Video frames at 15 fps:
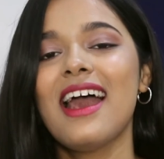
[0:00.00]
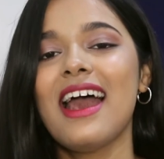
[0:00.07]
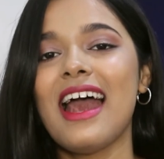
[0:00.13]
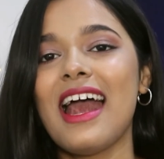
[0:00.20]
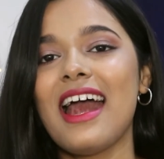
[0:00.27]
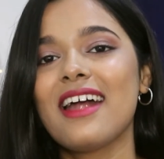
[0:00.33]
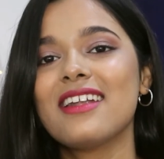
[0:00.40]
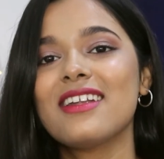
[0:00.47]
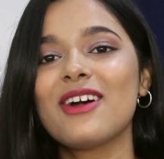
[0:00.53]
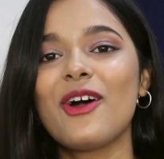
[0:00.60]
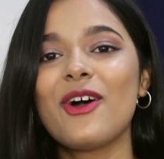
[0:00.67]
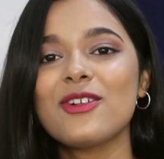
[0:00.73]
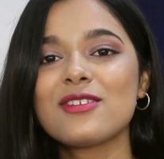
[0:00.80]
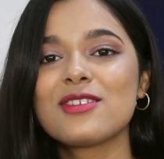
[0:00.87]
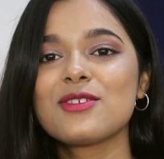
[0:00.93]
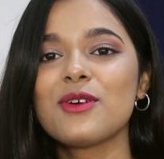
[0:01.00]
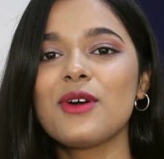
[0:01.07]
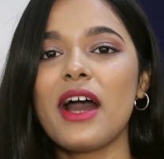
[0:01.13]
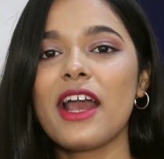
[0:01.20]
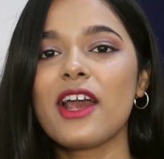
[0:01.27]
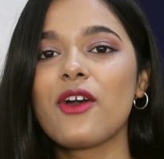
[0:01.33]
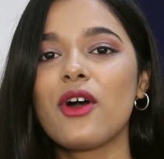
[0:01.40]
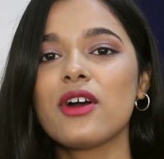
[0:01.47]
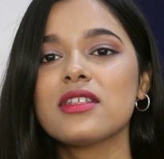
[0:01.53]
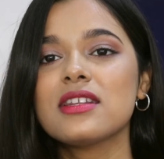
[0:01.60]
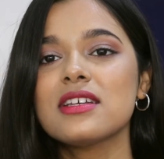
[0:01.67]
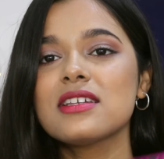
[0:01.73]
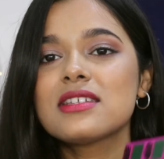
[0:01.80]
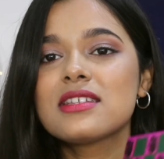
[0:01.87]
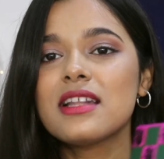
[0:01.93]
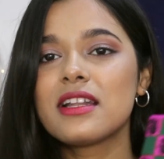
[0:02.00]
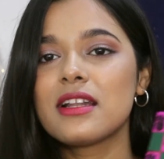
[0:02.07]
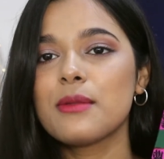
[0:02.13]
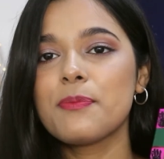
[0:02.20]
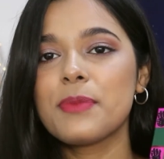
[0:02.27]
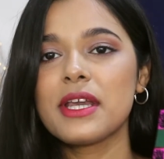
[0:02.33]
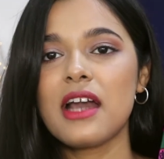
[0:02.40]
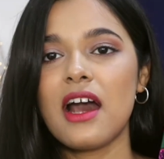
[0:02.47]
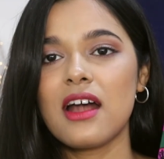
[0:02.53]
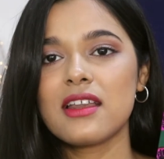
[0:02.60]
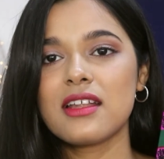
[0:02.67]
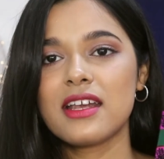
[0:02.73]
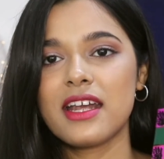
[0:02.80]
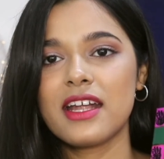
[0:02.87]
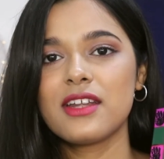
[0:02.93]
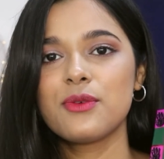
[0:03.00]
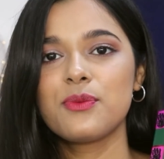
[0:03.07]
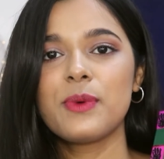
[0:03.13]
And also I got this little PR kit